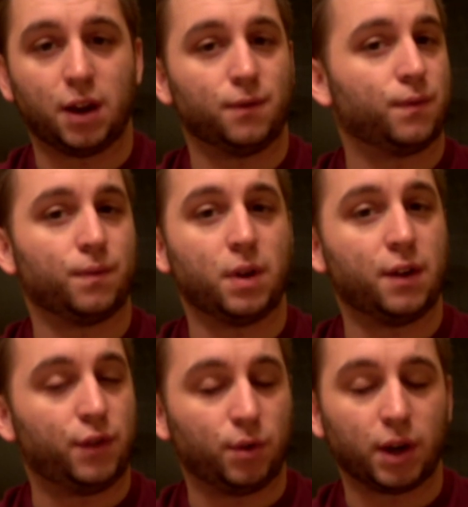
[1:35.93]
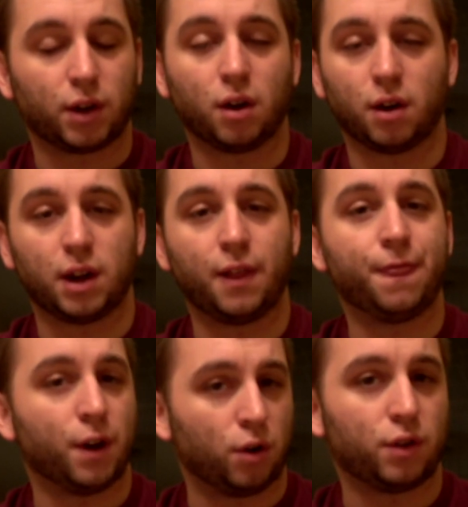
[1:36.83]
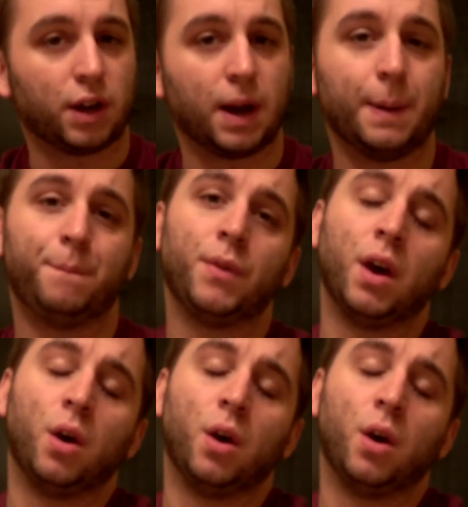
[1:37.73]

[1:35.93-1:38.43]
And if you get caught a third time,